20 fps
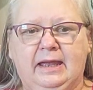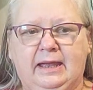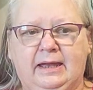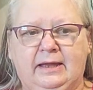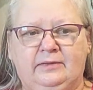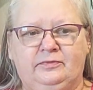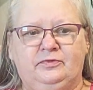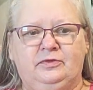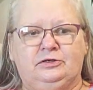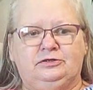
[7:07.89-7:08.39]

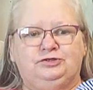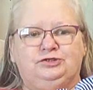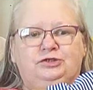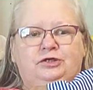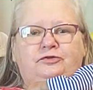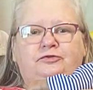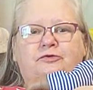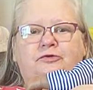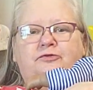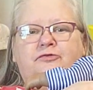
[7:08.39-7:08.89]
And there's
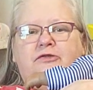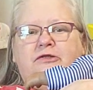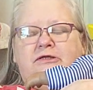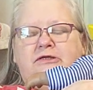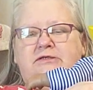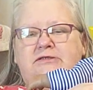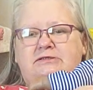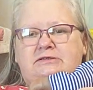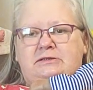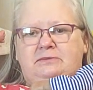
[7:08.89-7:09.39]
other
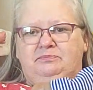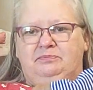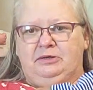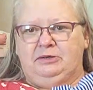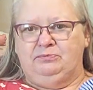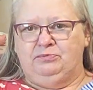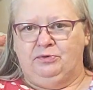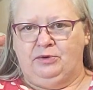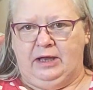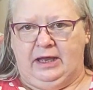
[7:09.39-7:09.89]
things that
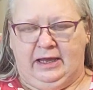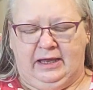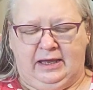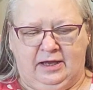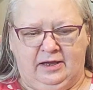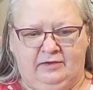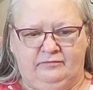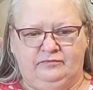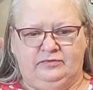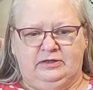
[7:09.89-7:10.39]
people
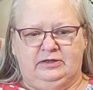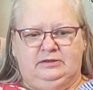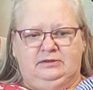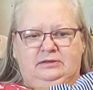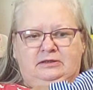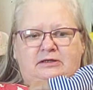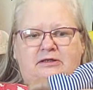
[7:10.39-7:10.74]
have that,